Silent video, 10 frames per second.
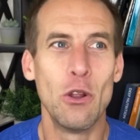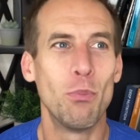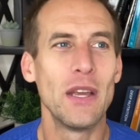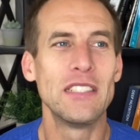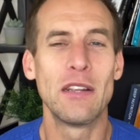
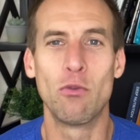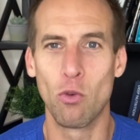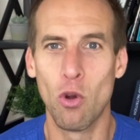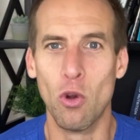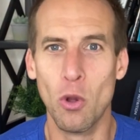plays a
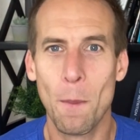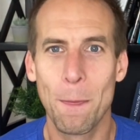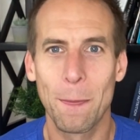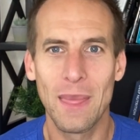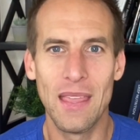role
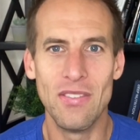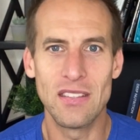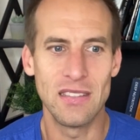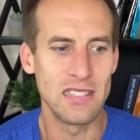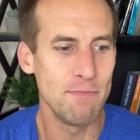in
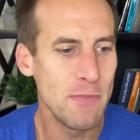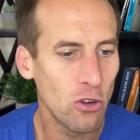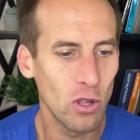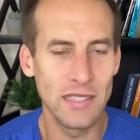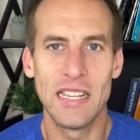this
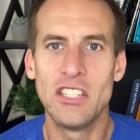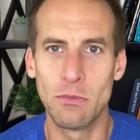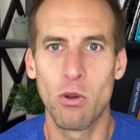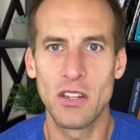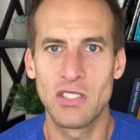mineralization
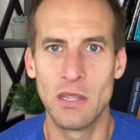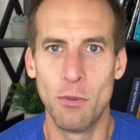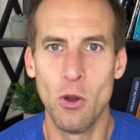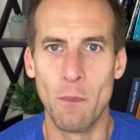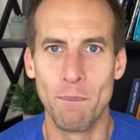process of
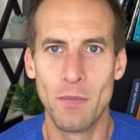the